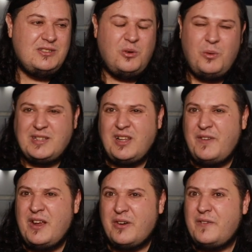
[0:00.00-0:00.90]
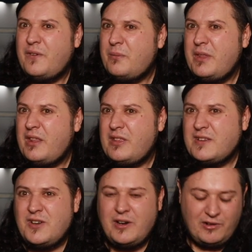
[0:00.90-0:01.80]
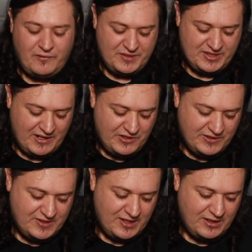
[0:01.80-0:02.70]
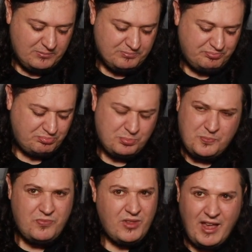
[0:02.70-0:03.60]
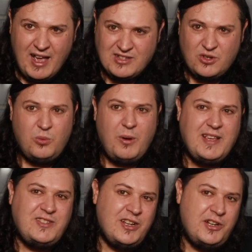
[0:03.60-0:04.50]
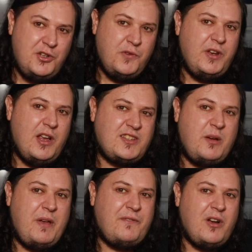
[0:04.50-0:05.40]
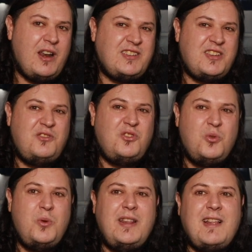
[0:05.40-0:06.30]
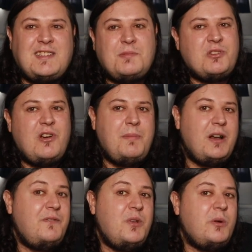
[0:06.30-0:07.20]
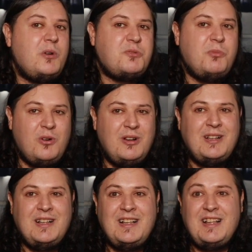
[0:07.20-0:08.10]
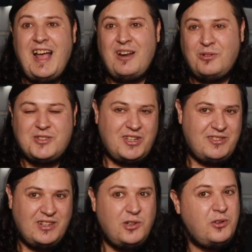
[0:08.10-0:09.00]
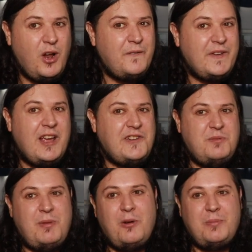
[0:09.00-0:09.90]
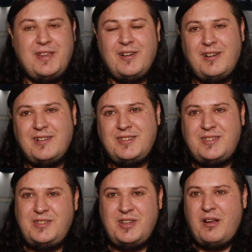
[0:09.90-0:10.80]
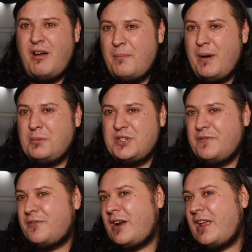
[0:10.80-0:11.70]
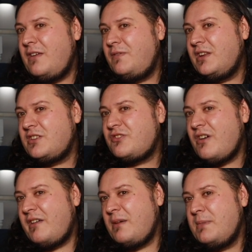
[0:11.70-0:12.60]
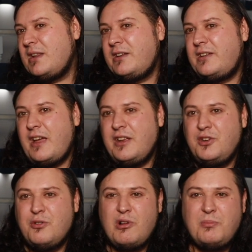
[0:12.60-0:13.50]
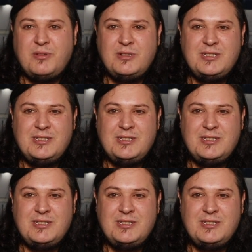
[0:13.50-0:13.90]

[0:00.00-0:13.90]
Always love hearing from those kind of conversations. As always, new videos come out Friday, so do hit that subscribe button if you want to watch more. And also the little notification bell, because, you know, I'm publishing Friday evening in Australia, middle of the day in Europe.